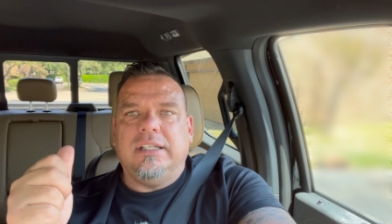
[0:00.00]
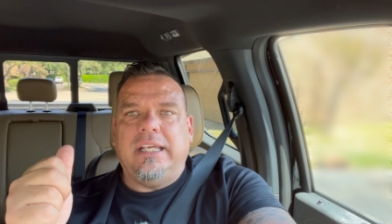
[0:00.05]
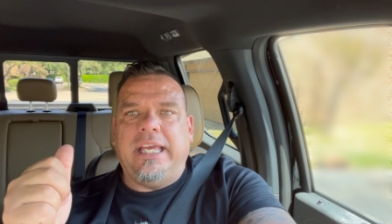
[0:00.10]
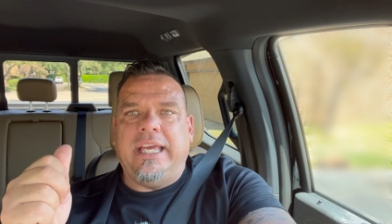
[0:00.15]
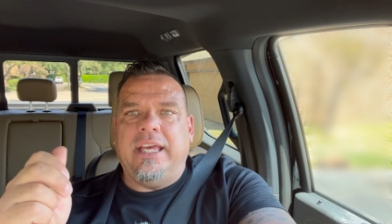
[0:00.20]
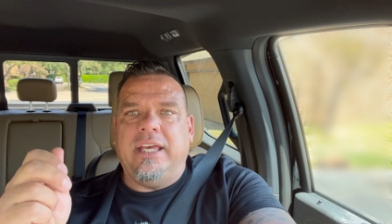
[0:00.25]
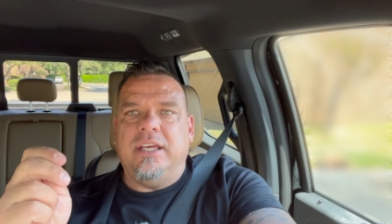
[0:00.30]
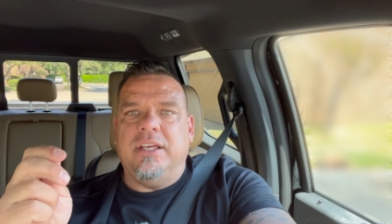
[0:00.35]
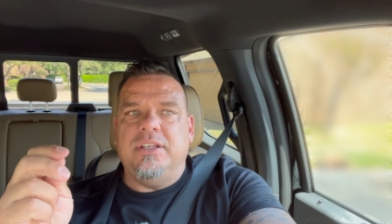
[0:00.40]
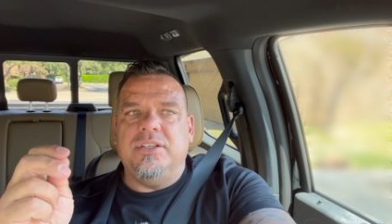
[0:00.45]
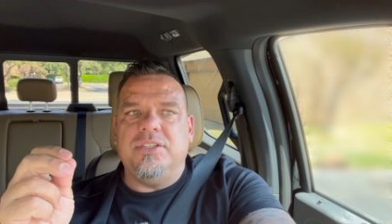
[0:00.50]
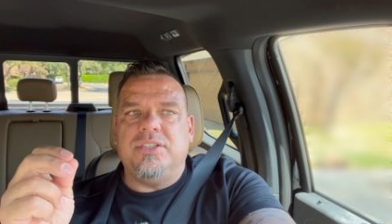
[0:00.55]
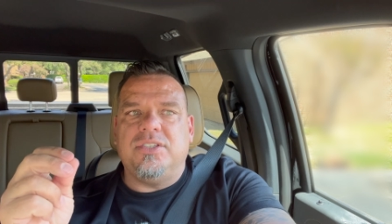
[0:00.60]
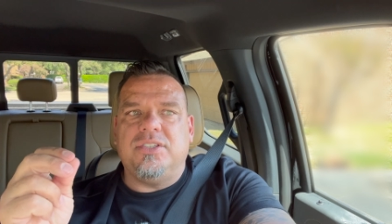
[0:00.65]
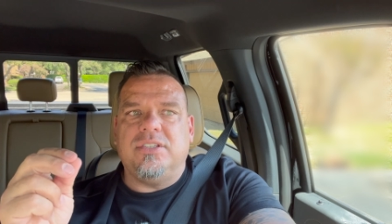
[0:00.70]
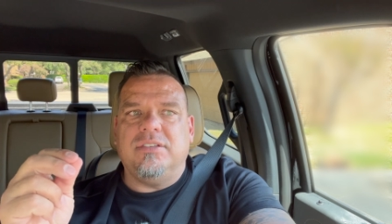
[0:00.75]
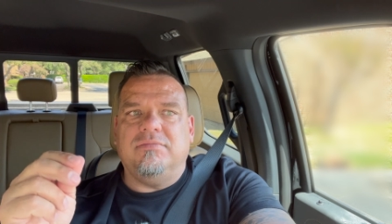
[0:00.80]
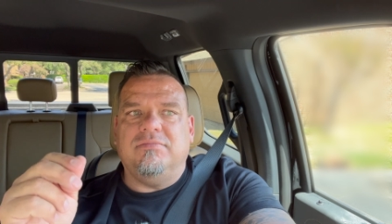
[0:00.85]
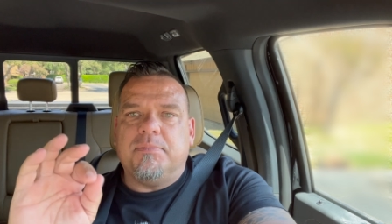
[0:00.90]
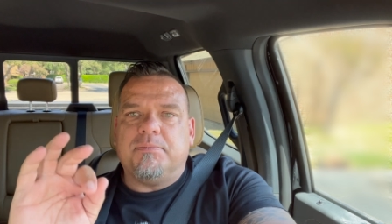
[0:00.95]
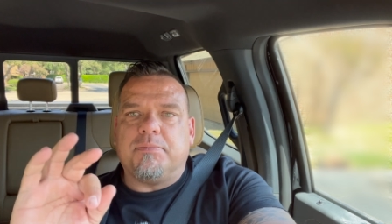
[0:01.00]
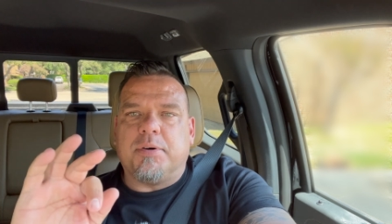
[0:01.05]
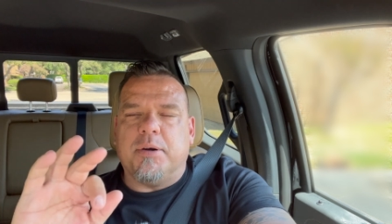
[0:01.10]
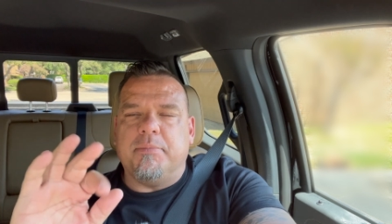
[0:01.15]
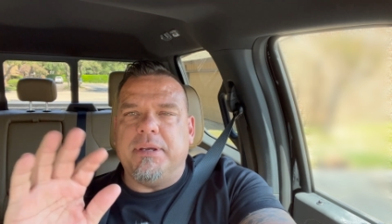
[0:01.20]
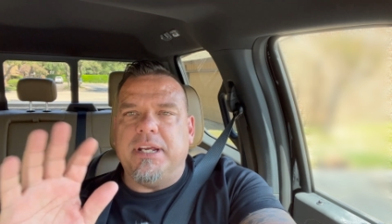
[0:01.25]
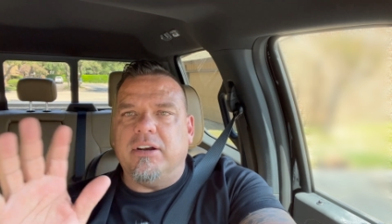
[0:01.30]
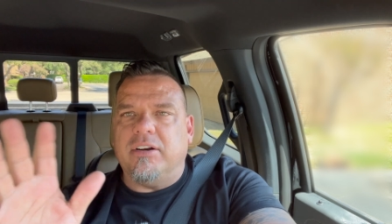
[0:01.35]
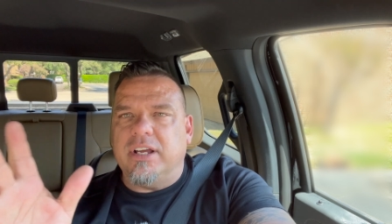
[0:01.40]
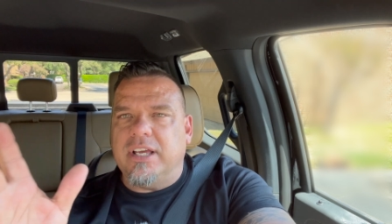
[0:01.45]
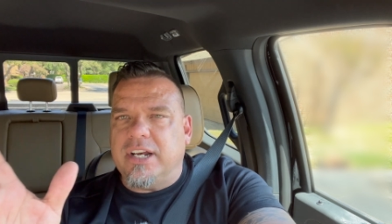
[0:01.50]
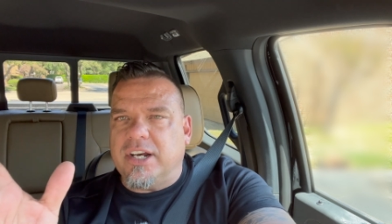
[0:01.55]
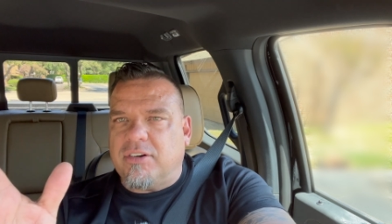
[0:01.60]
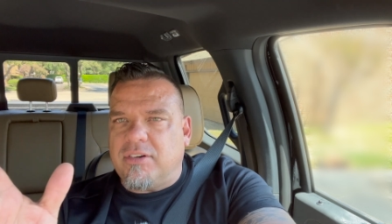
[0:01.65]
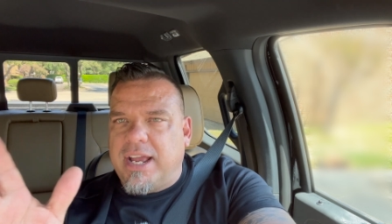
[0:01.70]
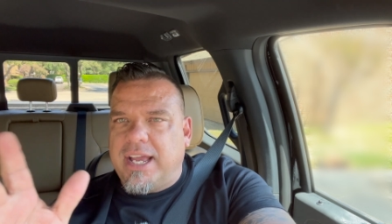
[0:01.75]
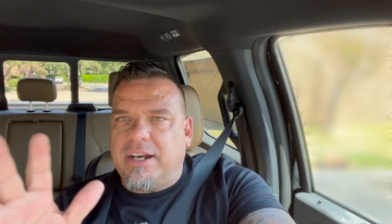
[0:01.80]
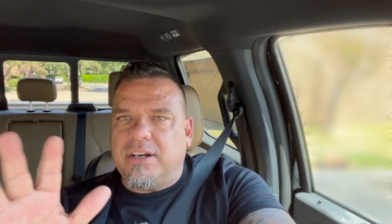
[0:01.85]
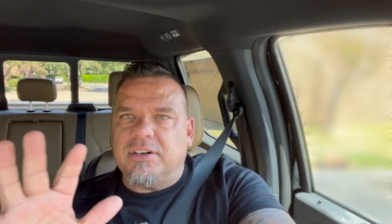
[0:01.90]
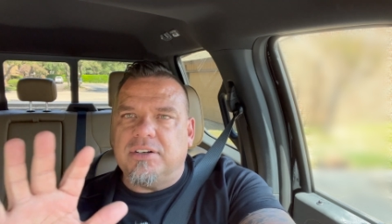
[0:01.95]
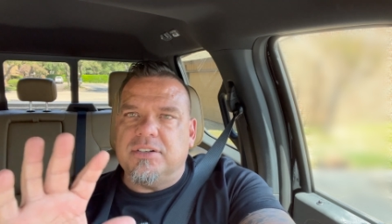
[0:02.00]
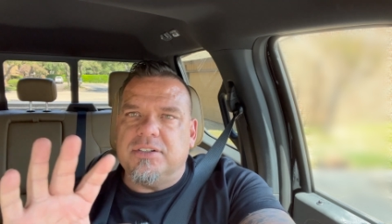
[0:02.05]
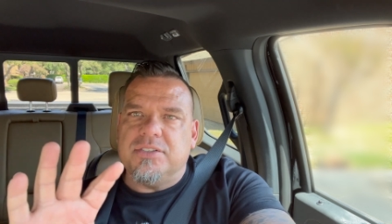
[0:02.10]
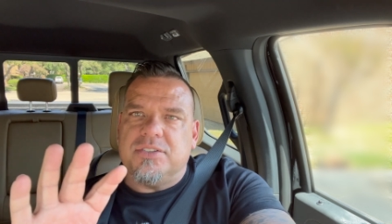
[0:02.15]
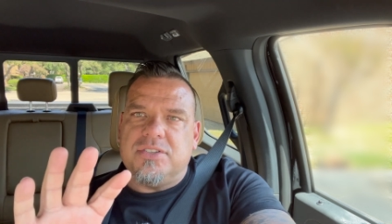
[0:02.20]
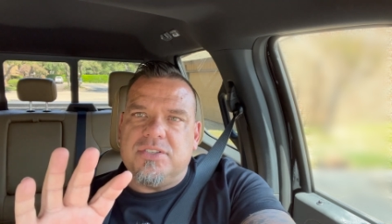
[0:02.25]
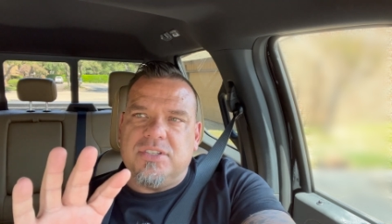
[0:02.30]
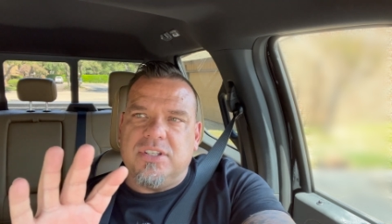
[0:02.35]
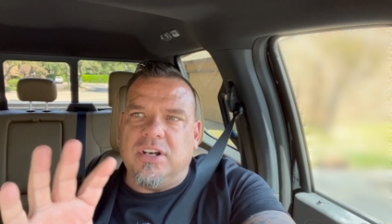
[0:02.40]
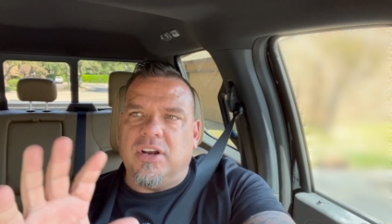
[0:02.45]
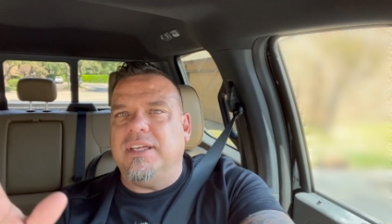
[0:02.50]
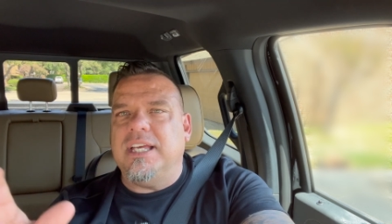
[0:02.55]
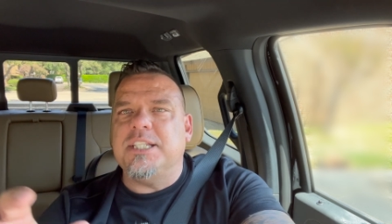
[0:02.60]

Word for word: is premier integrators, you know,